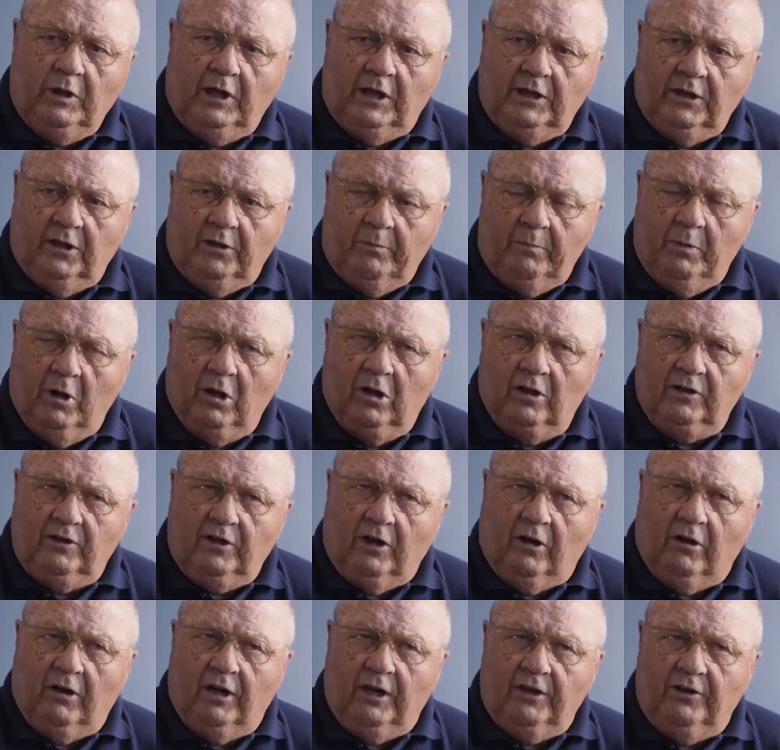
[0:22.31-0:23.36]
into the
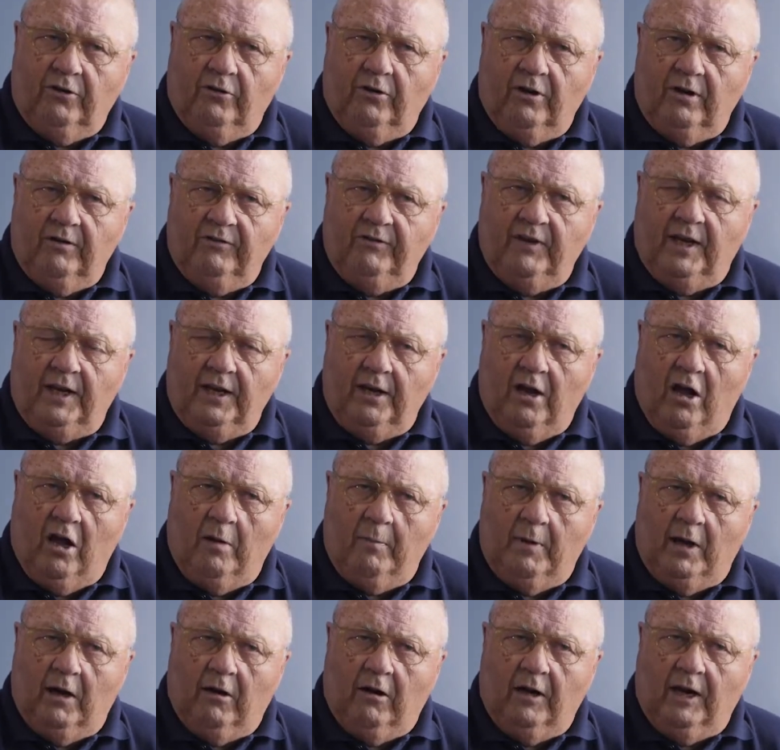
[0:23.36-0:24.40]
military during the Vietnam
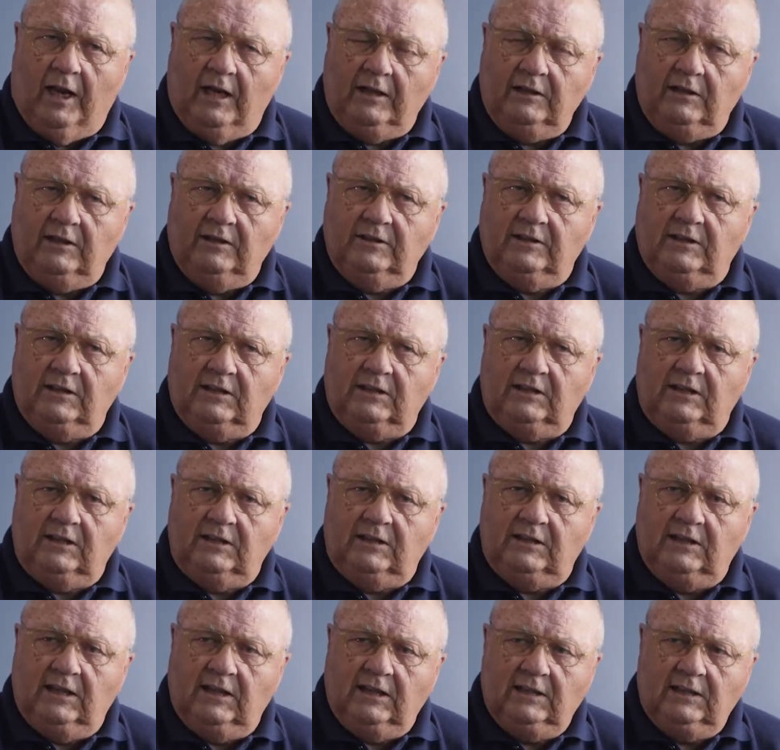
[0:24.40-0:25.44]
era in
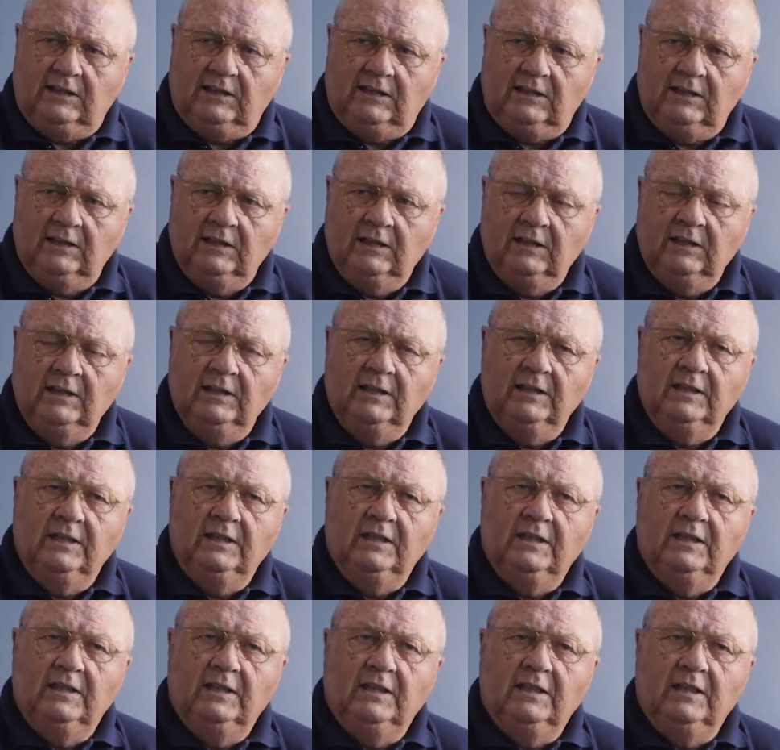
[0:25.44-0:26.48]
1966,
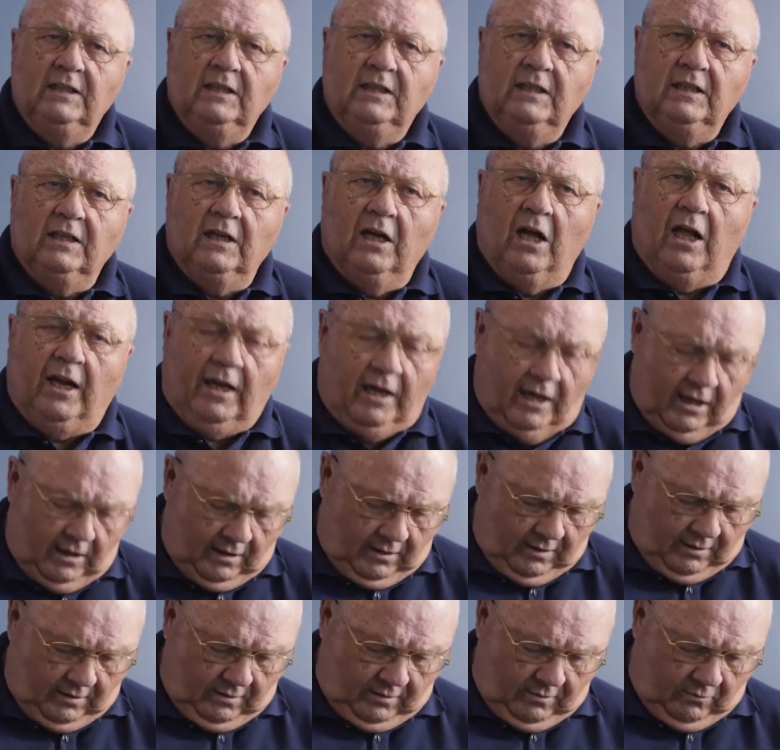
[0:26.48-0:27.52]
got hit
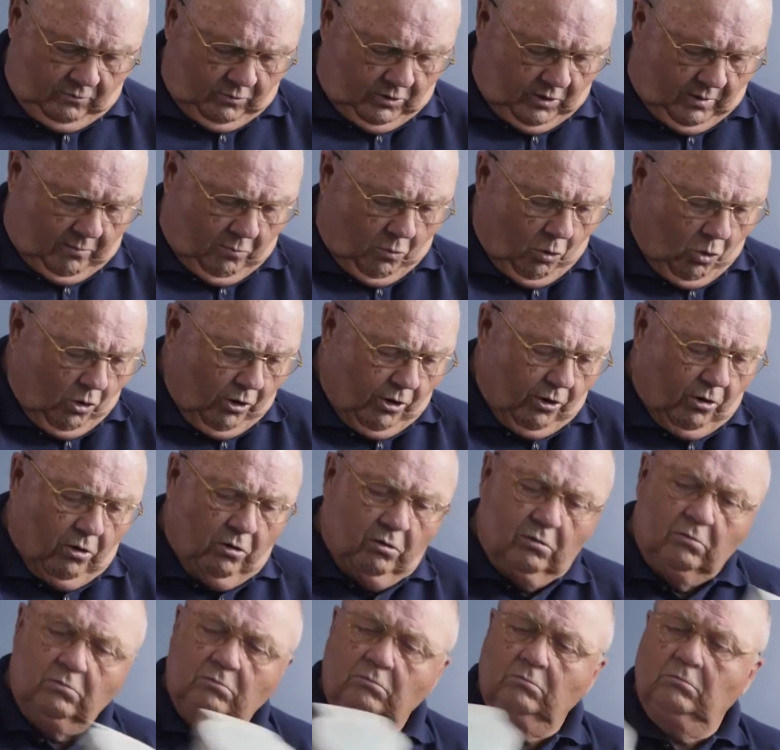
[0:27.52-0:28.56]
with a
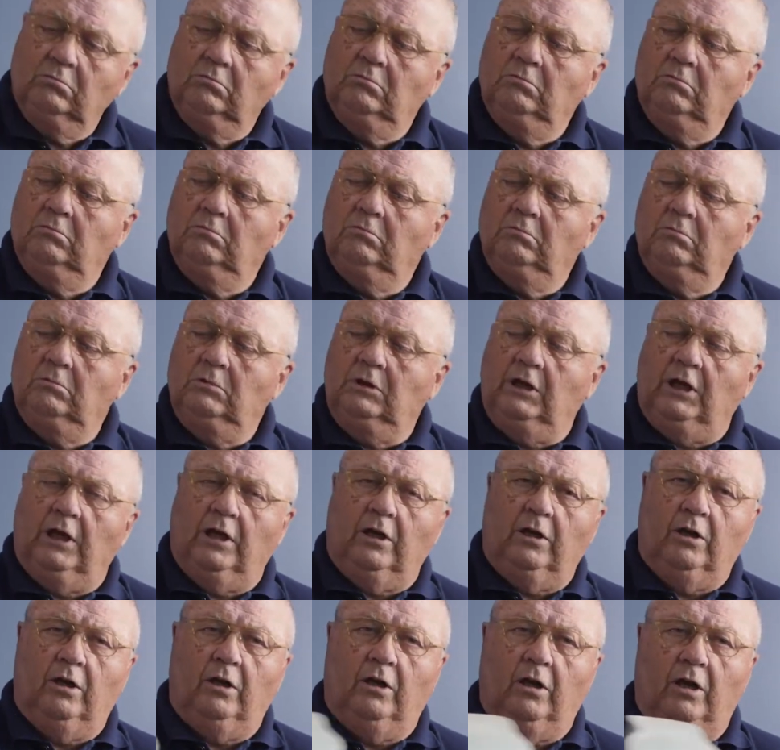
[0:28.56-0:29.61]
mortar
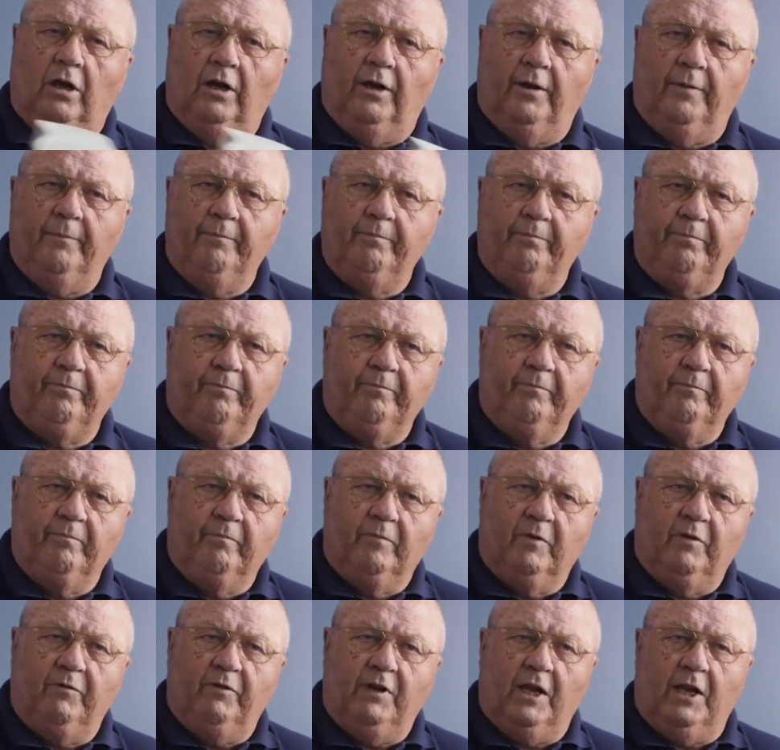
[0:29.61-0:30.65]
in
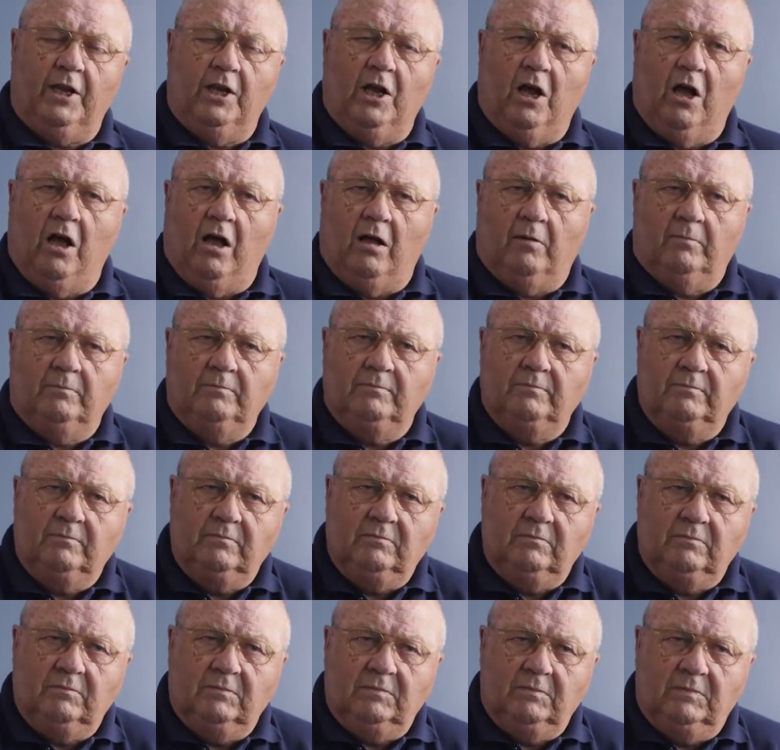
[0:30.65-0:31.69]
Vietnam
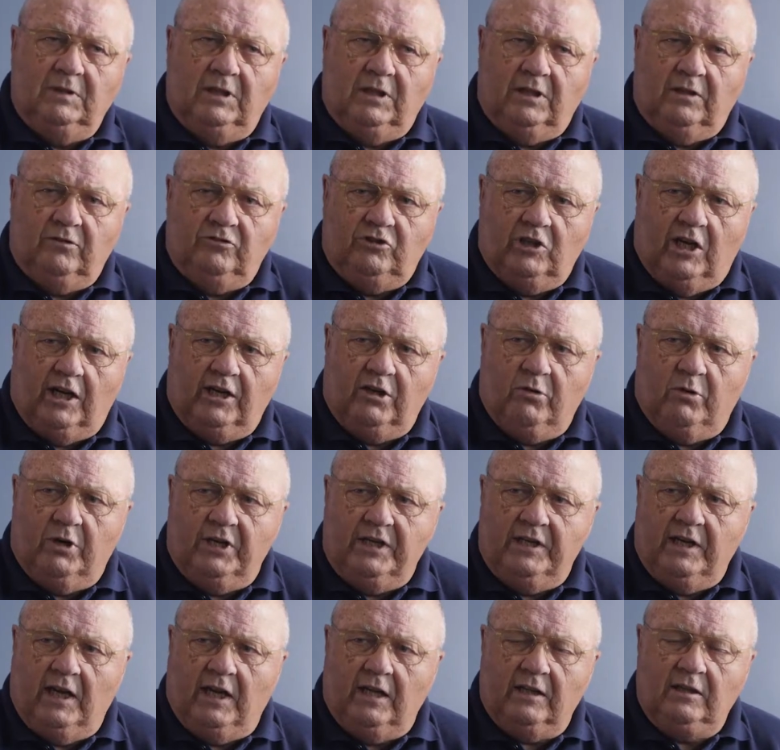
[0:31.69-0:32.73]
in January
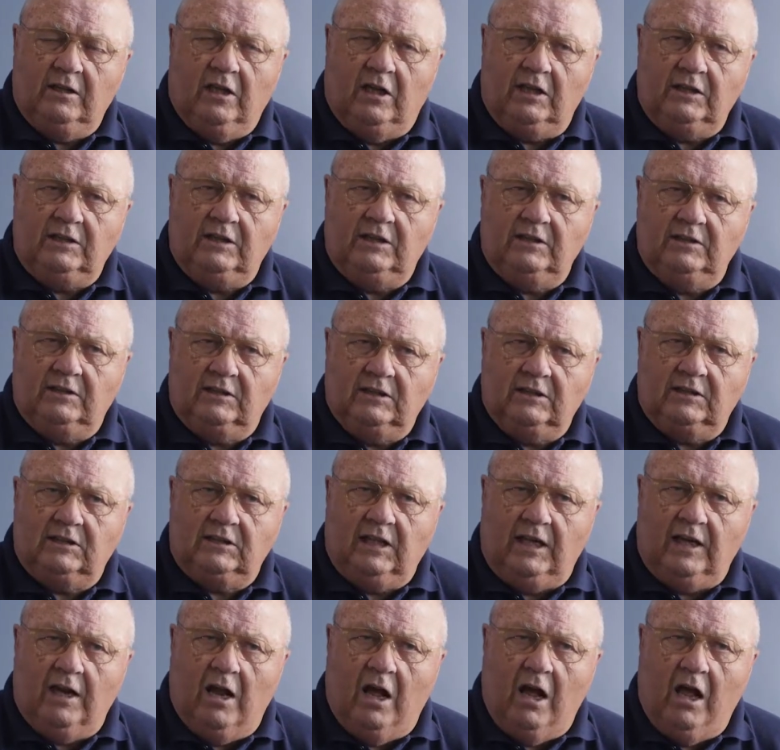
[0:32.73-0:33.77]
10th,
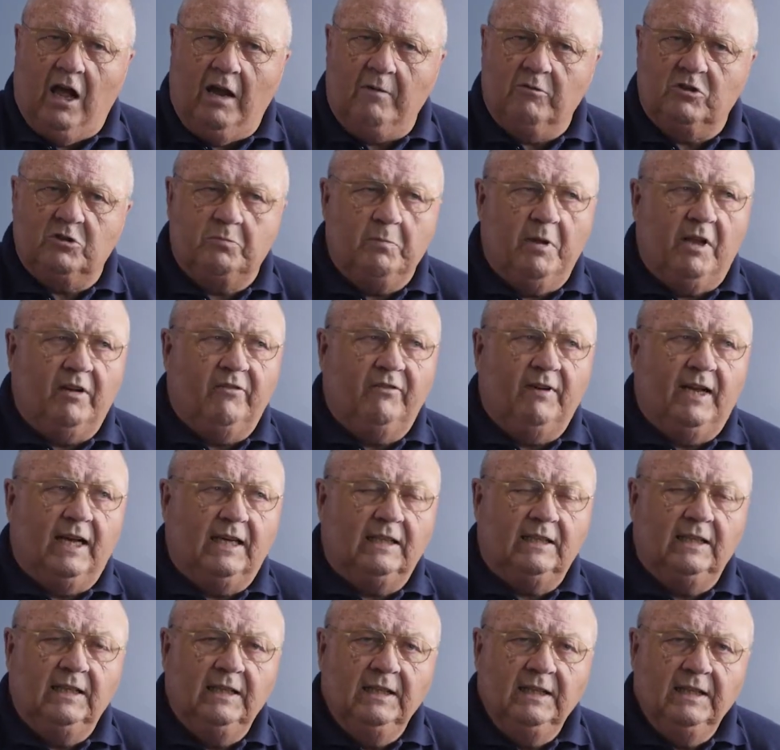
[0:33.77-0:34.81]
1969, was
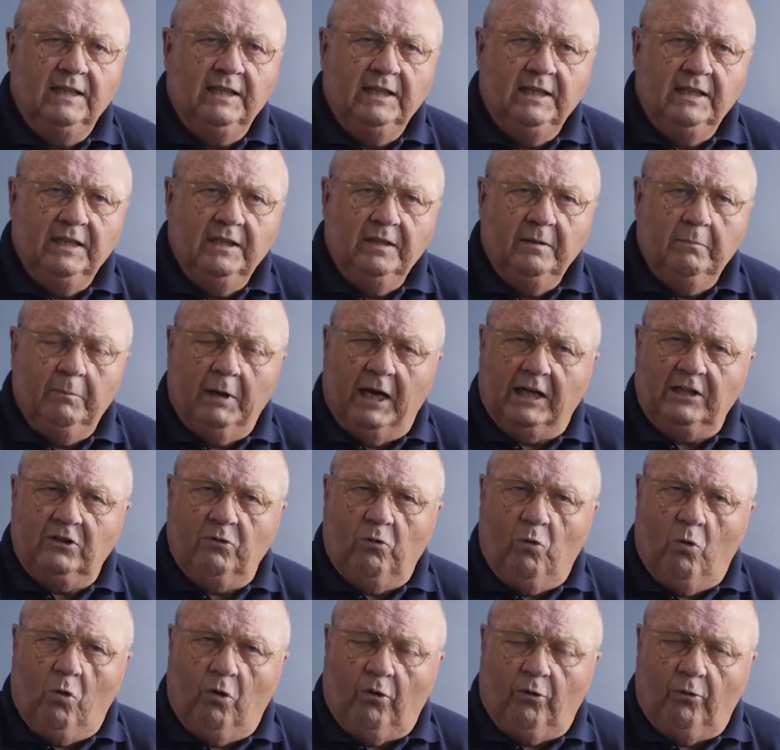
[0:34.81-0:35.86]
medevaced back to
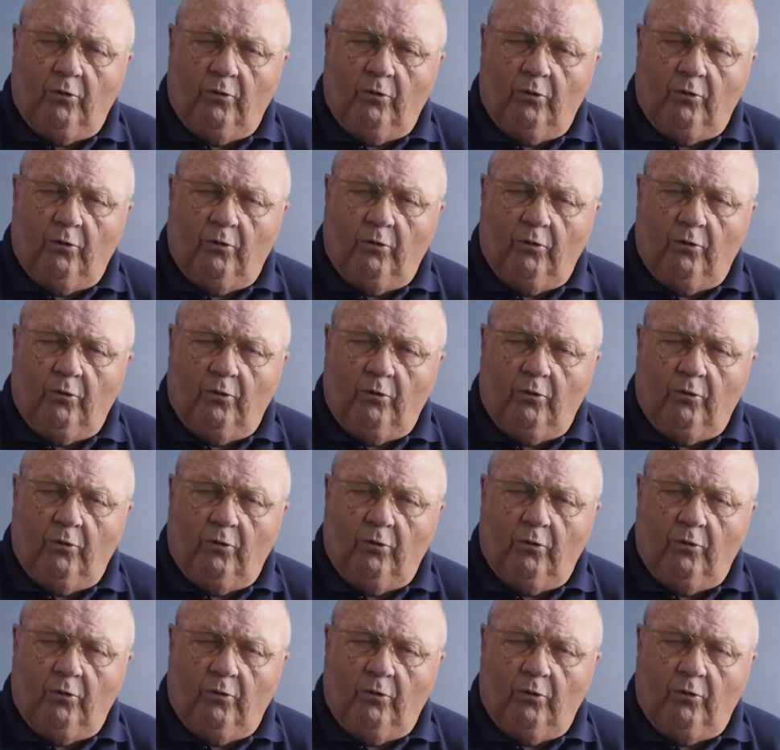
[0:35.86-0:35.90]
Walter